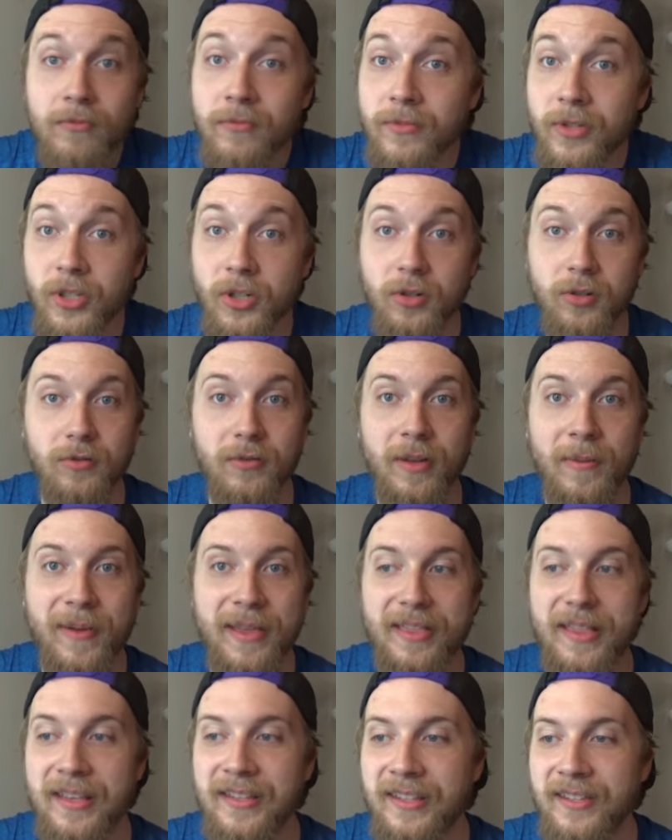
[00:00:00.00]
So, I
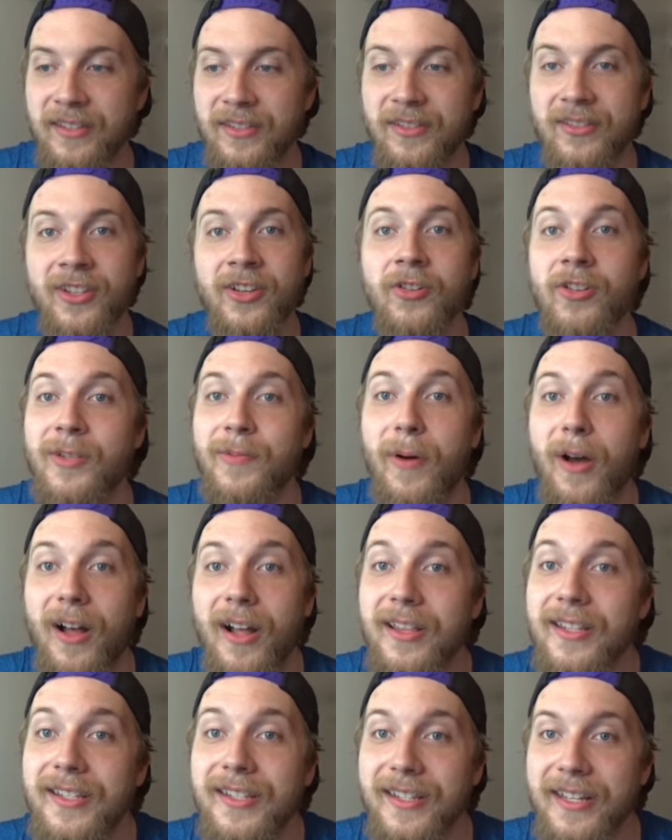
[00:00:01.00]
mean, that's just two
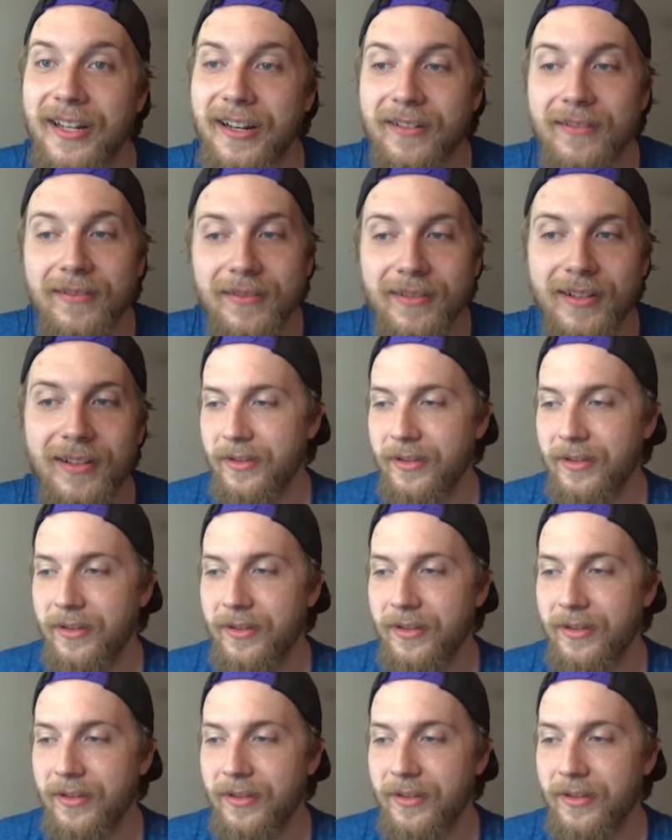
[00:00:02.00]
spots, you know?